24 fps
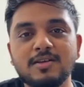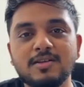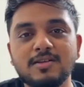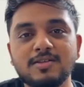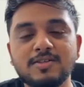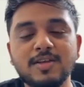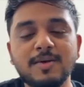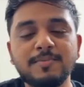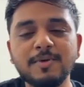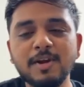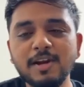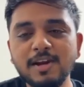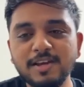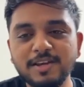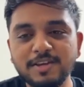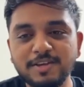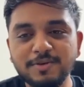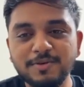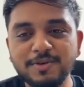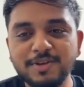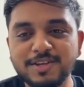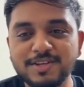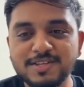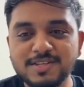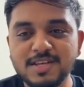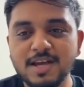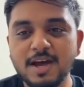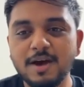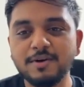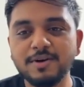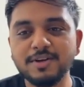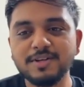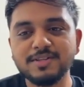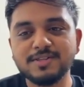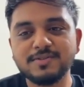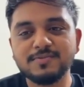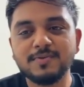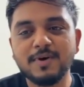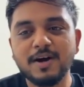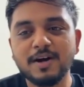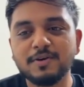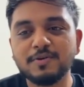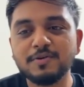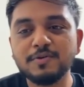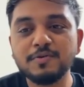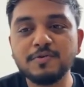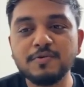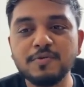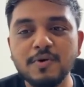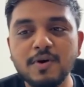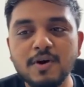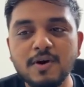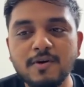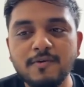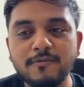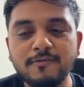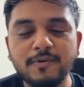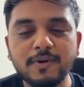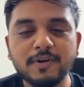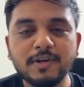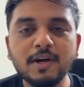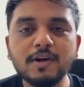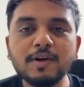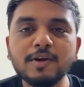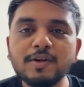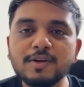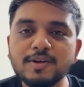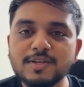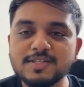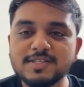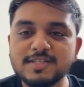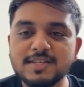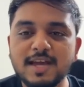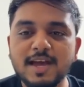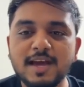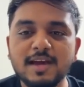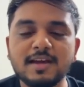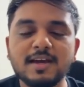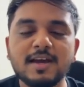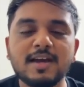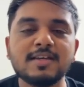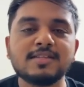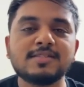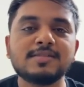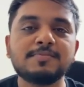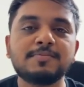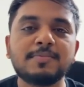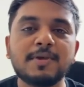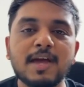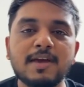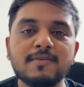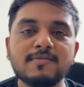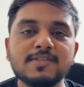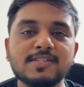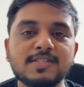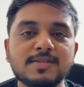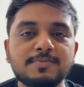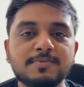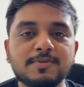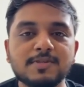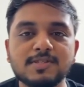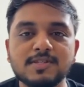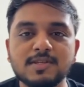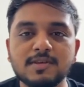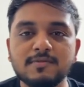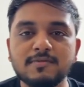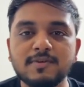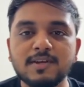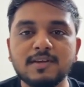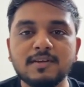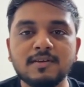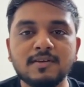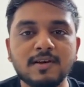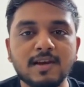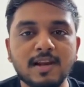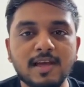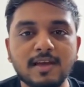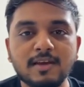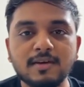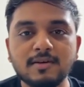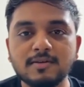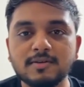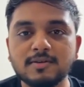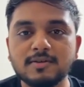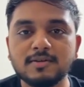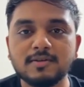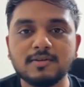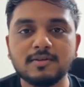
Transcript: So I'm really curious, how does Waku fit into your stack as a privacy-preserving relayer?